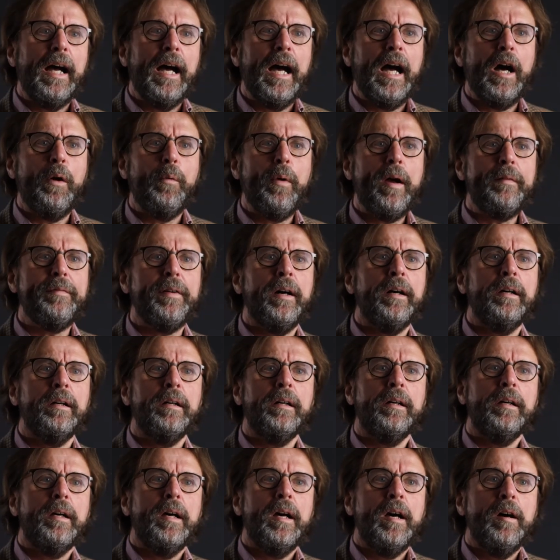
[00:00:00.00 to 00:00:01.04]
However,
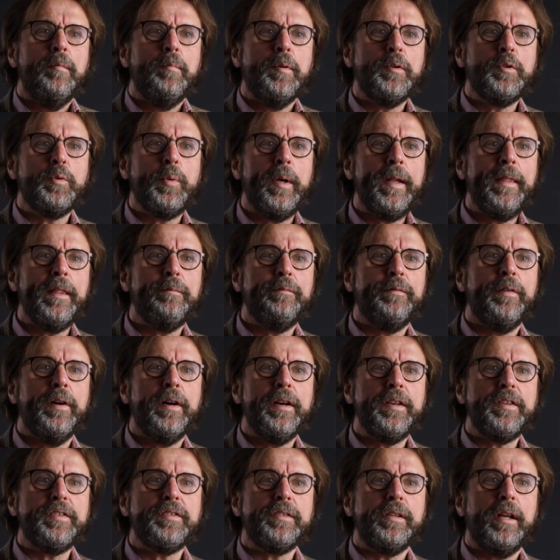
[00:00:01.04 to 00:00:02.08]
between the
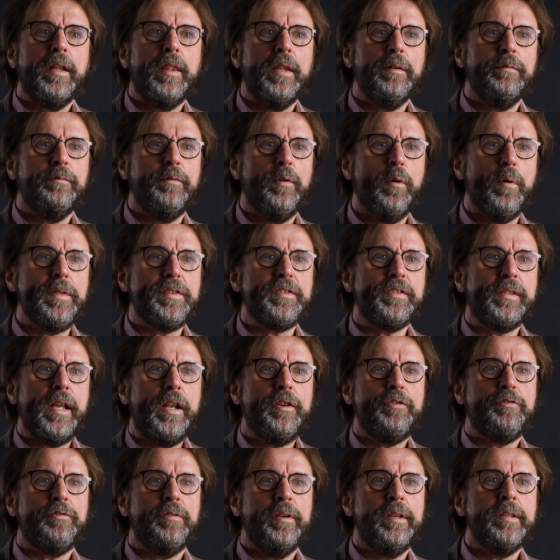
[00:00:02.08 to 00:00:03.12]
first and the fourth
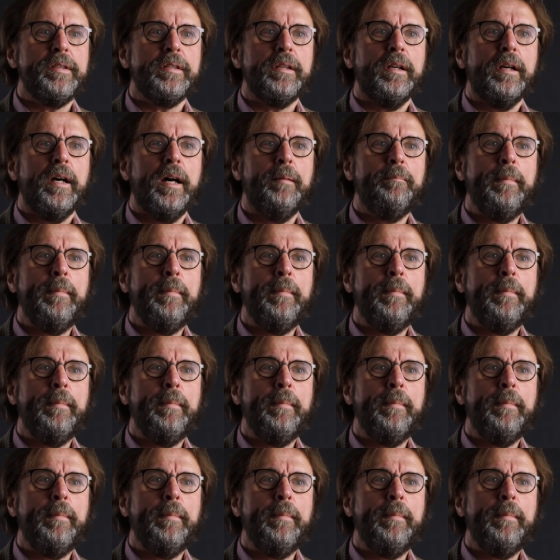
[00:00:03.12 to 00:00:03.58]
centuries, a